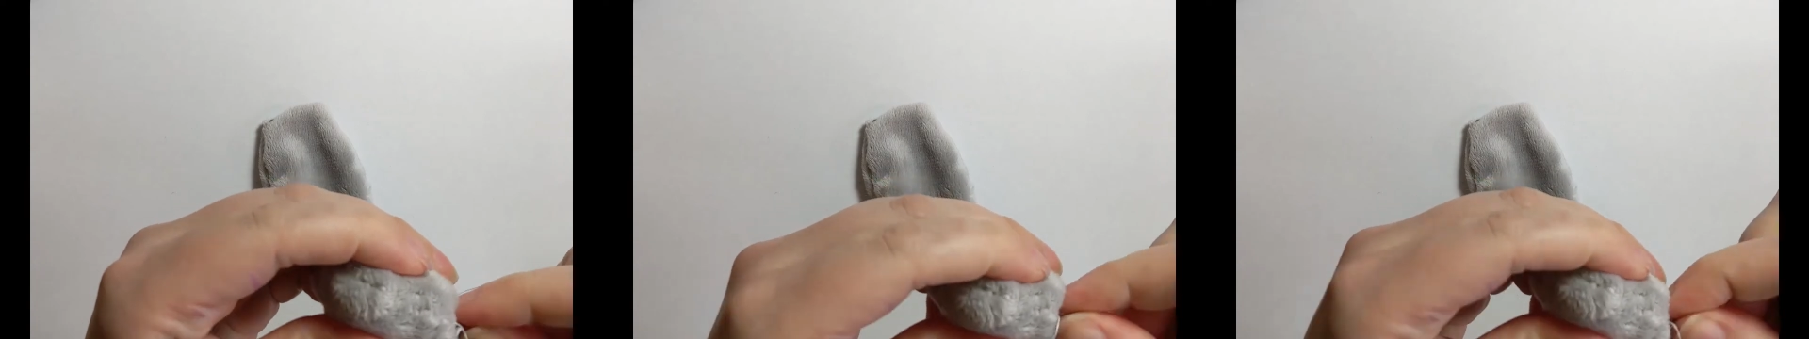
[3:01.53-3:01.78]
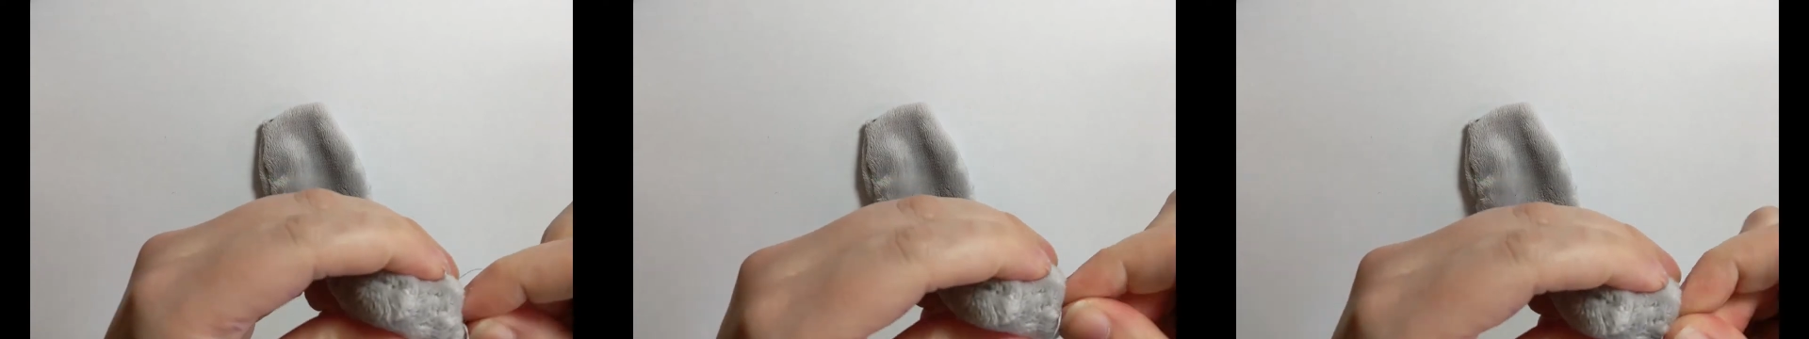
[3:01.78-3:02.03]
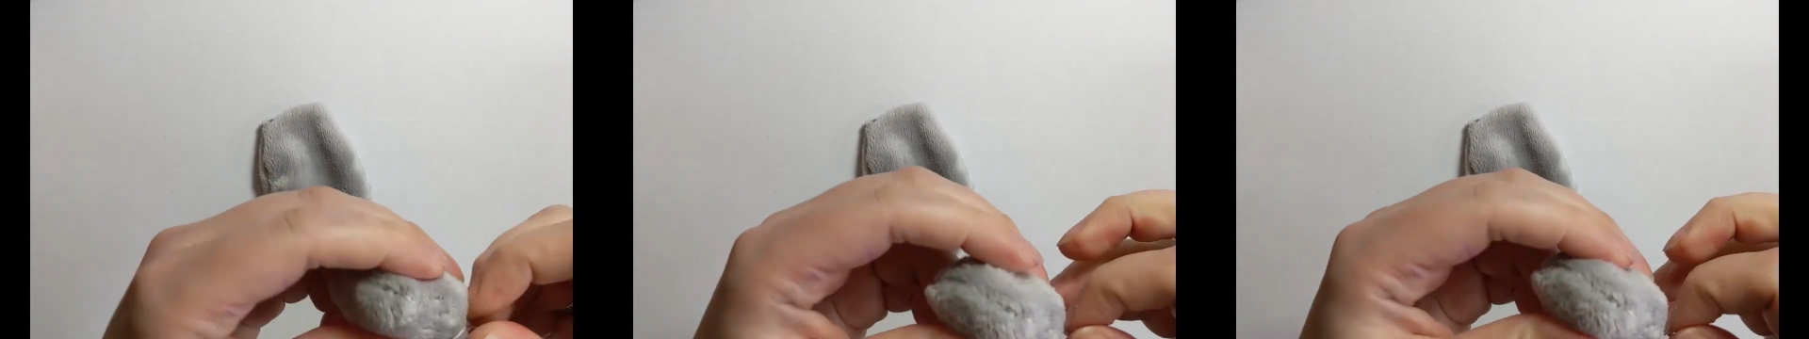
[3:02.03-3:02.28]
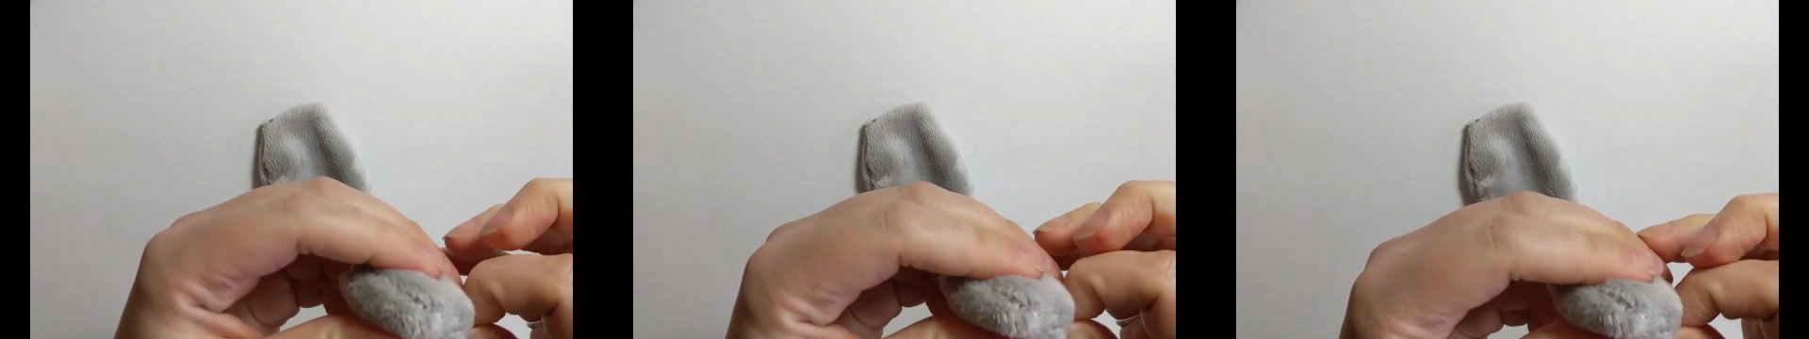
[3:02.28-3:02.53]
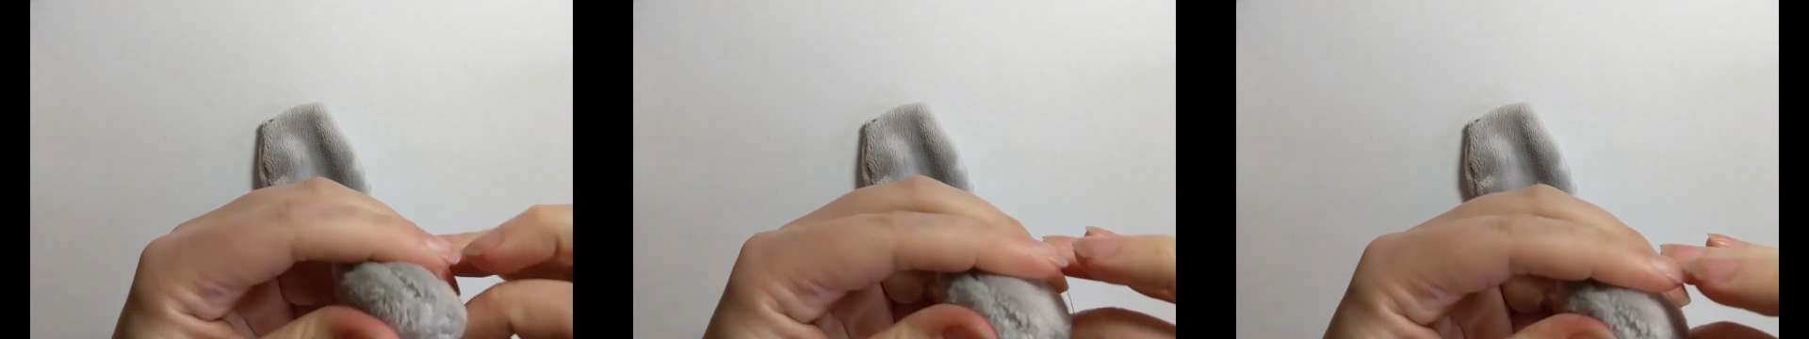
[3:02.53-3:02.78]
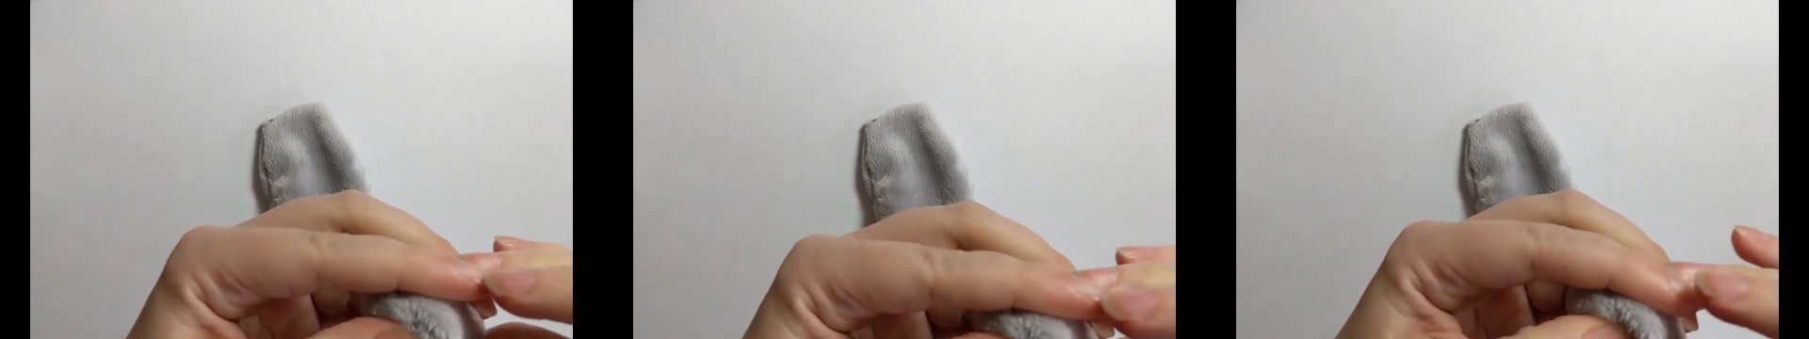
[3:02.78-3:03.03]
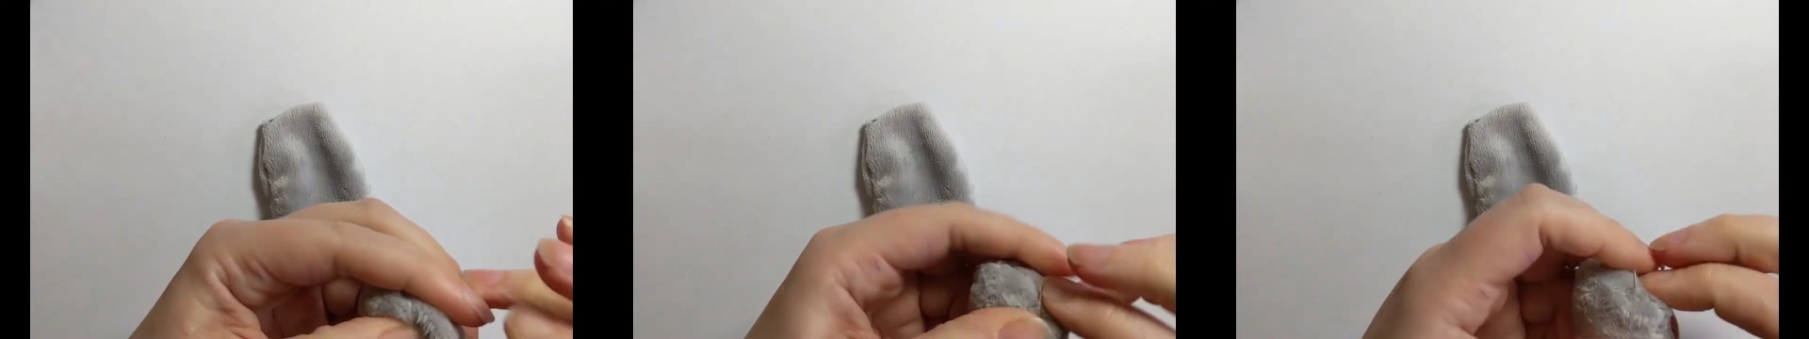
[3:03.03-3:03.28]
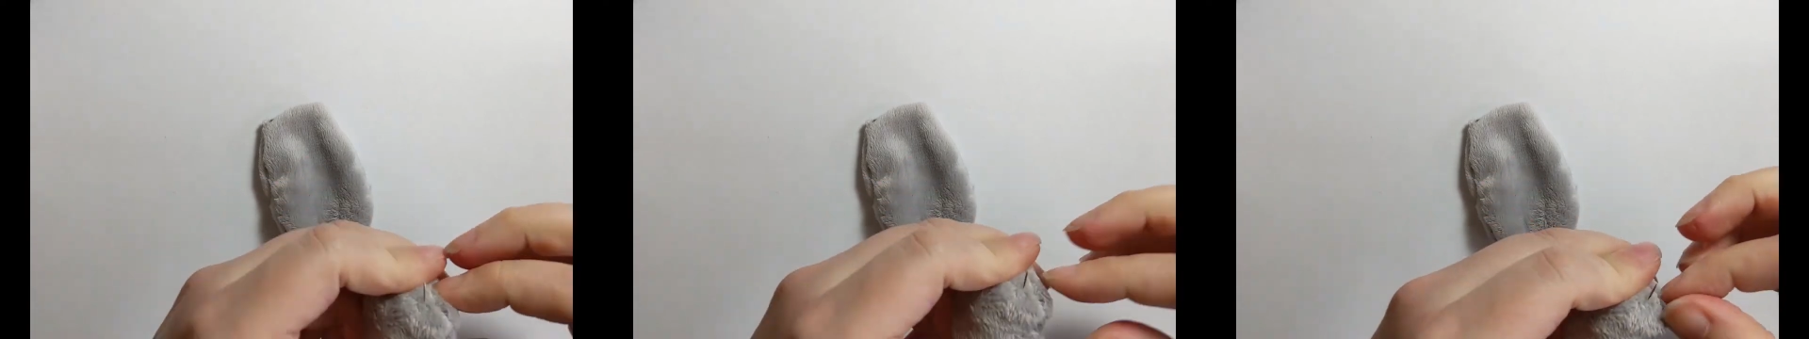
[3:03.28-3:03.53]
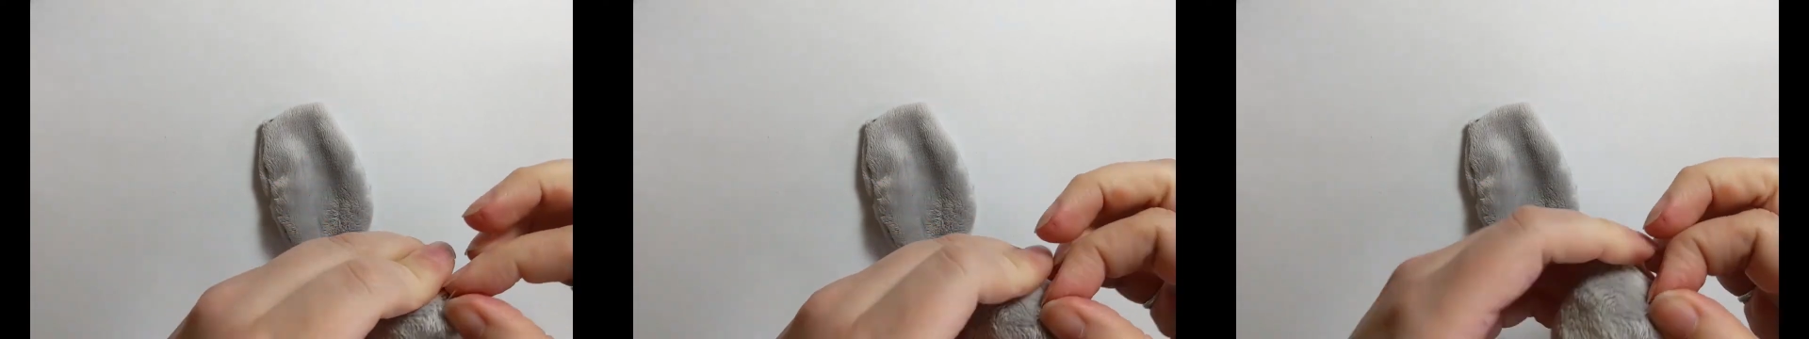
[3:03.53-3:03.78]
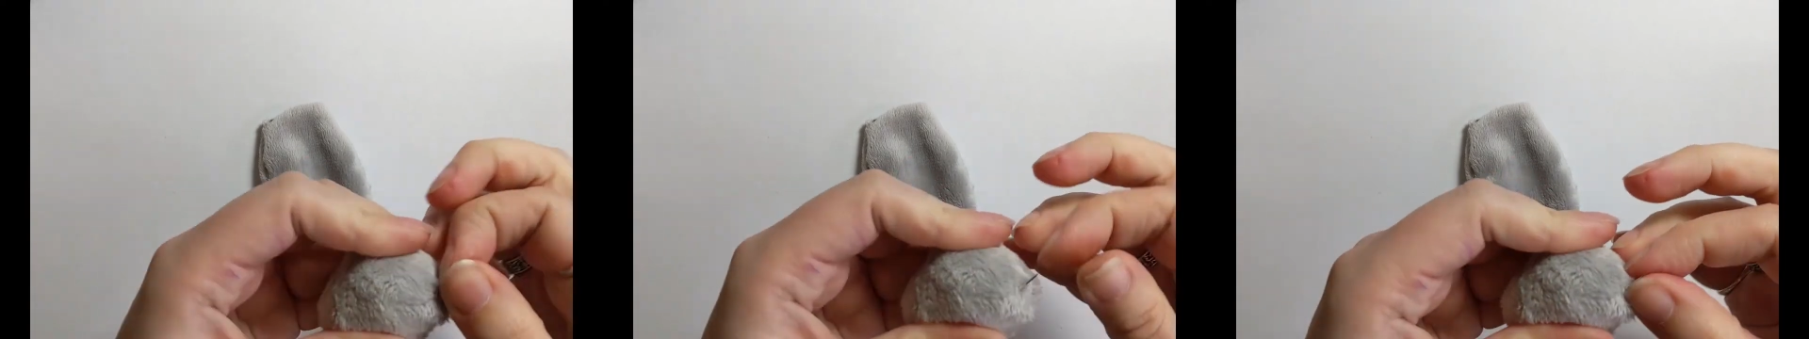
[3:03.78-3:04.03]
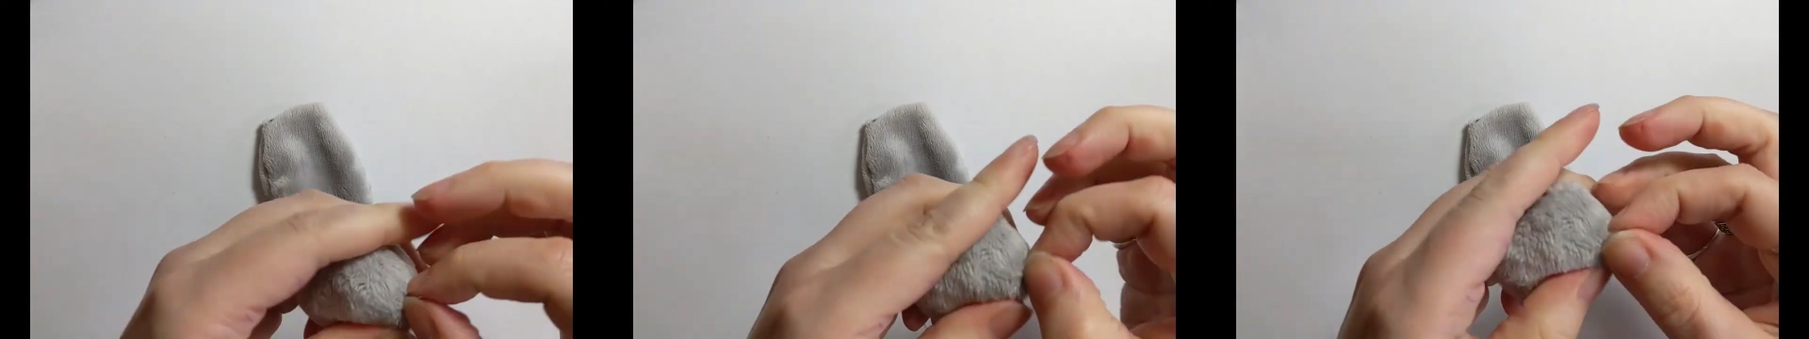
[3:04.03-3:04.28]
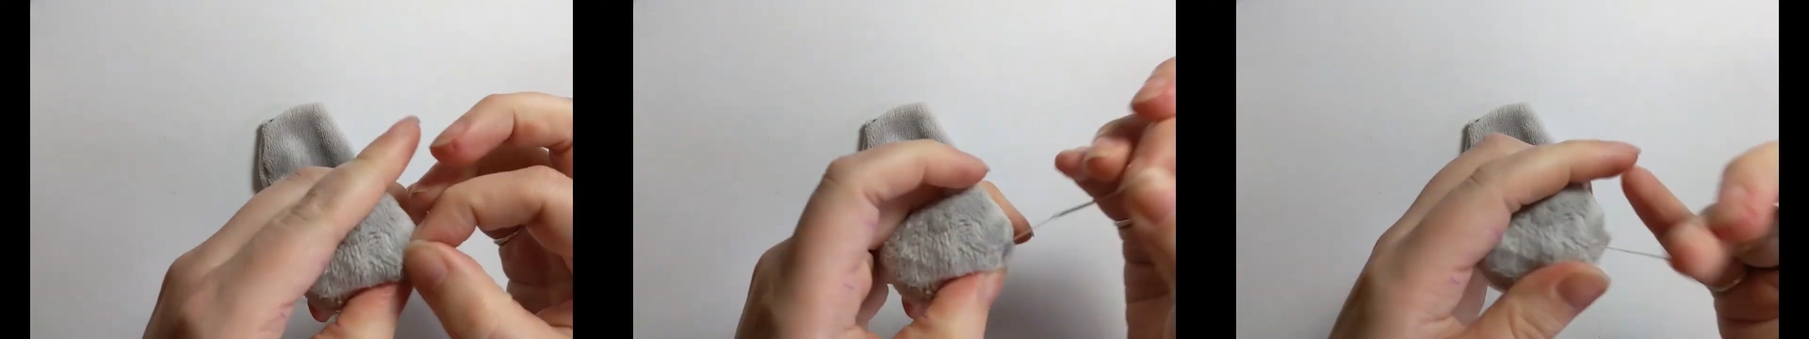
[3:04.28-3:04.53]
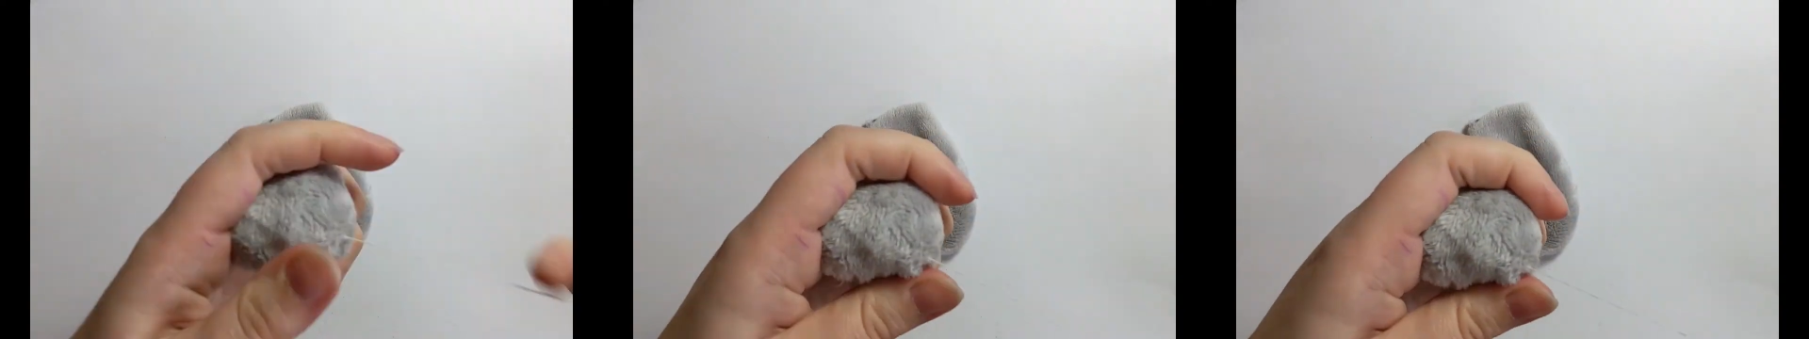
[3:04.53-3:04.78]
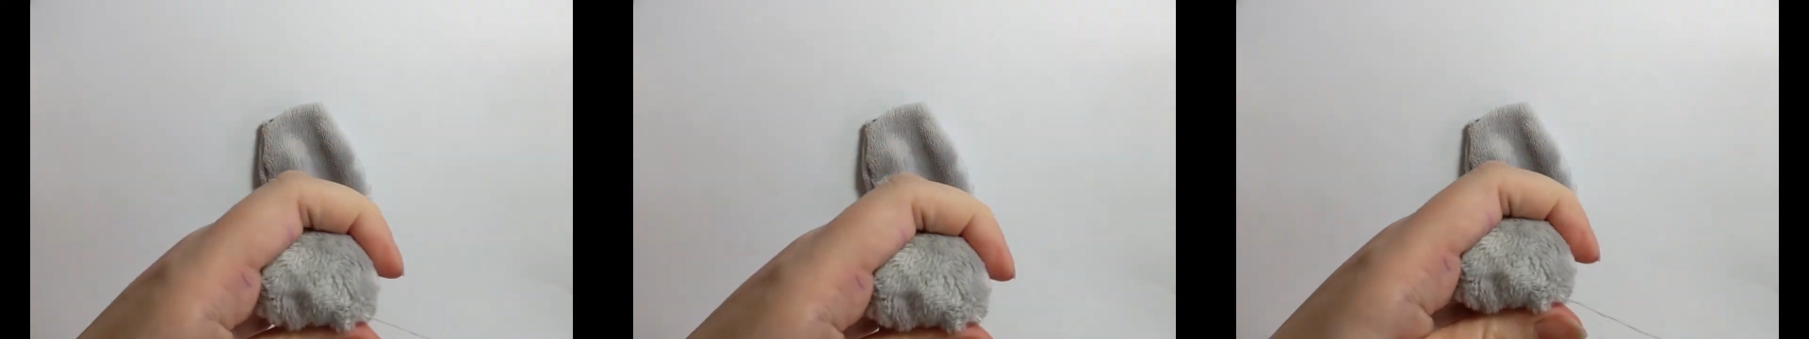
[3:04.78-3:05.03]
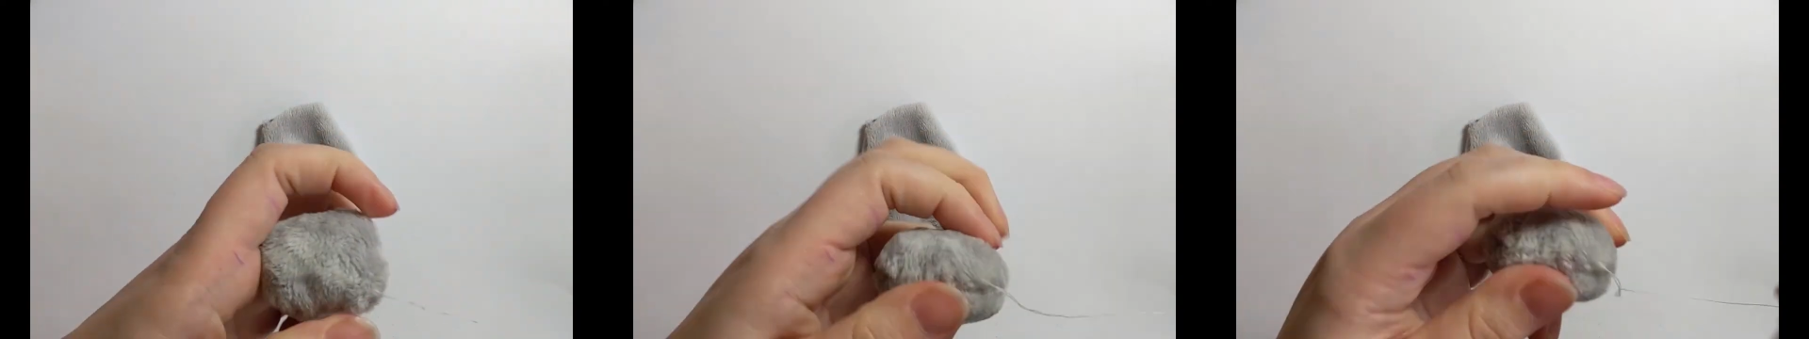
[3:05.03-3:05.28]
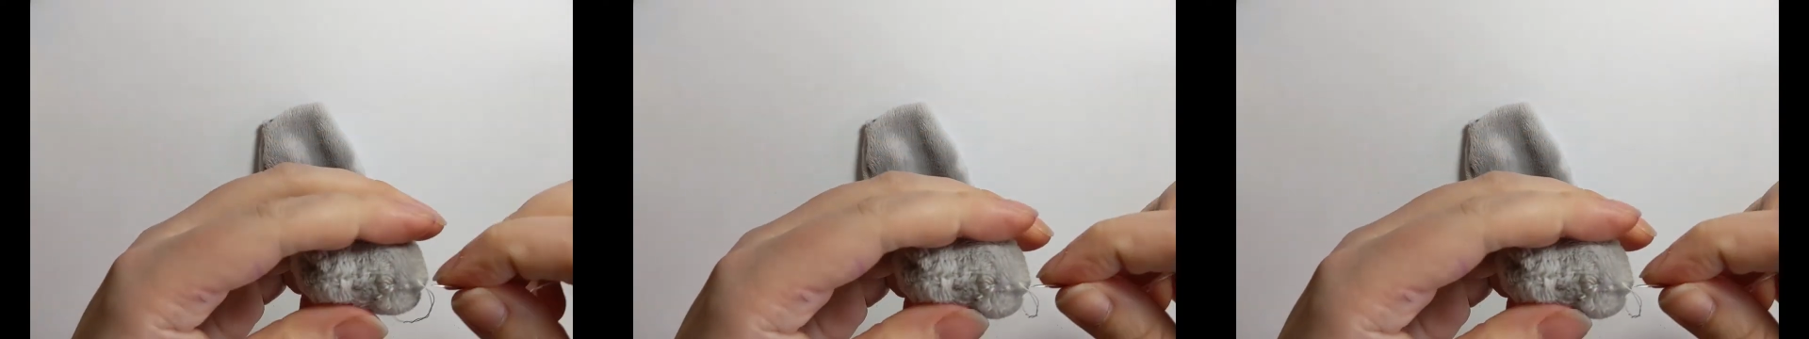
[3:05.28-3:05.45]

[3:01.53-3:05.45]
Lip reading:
Nobody's mouth can be seen.